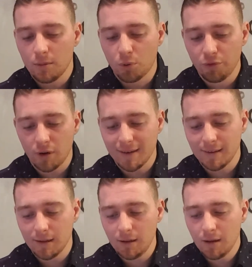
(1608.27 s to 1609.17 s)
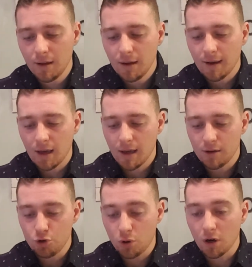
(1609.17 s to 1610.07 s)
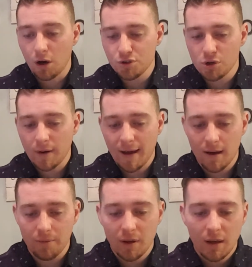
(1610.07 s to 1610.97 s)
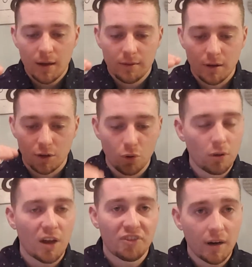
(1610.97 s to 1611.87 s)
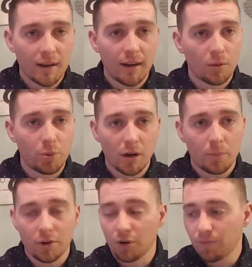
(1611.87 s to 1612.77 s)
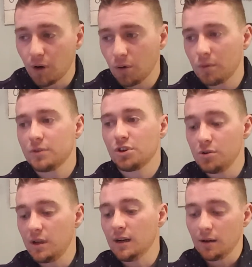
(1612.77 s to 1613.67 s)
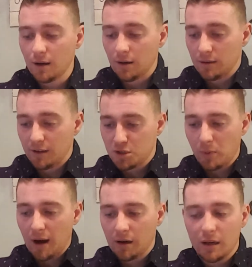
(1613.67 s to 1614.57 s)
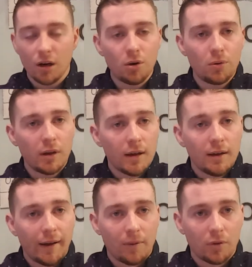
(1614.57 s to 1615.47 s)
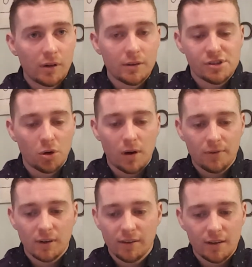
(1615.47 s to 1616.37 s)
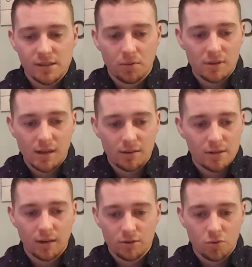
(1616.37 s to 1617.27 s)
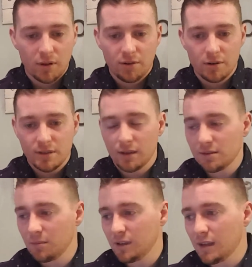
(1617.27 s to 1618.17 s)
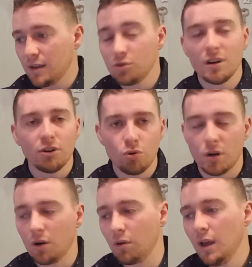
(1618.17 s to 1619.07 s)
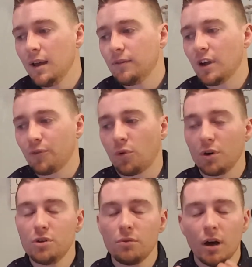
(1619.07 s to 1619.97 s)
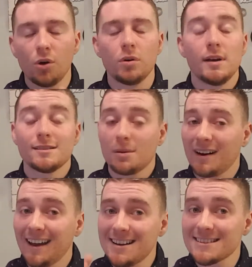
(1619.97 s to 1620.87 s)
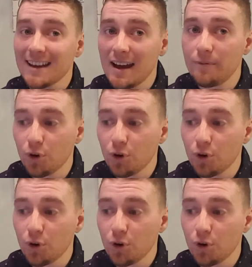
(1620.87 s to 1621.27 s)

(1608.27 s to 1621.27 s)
your identity, and you can also have the Google Authenticator put up on your phone, so you get an expiring code every so often. I think it's every 10 seconds, 20, 30 seconds, something like that. You get a new code. Therefore, somebody has to have